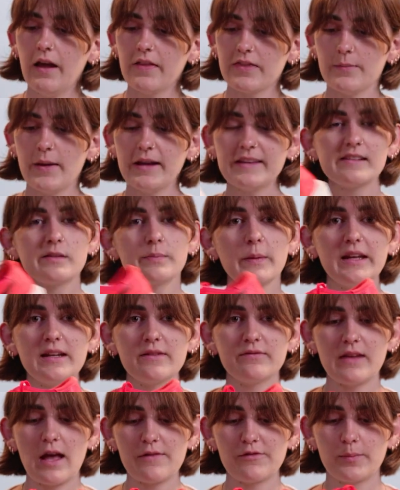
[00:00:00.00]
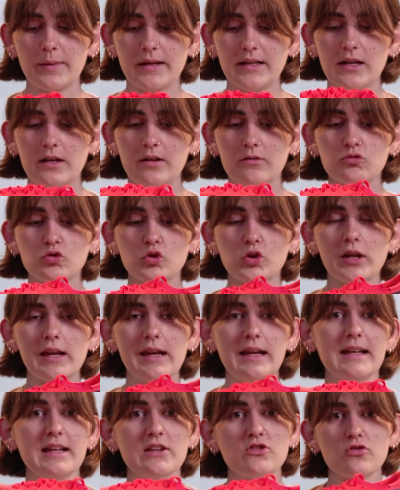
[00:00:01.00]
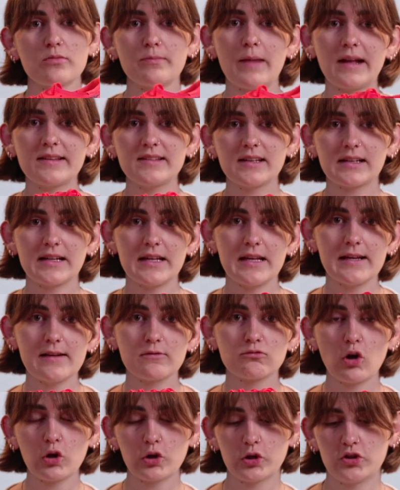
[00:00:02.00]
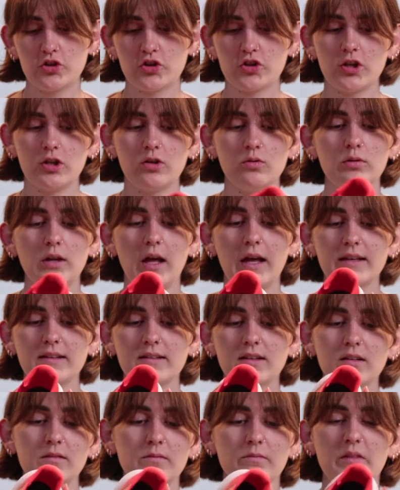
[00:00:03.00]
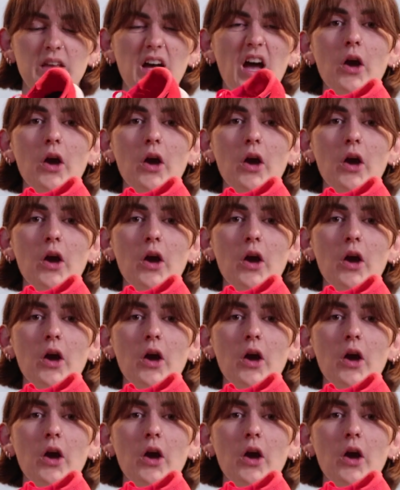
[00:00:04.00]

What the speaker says: the Metaspeed have never been a really dramatically rockered shoe like the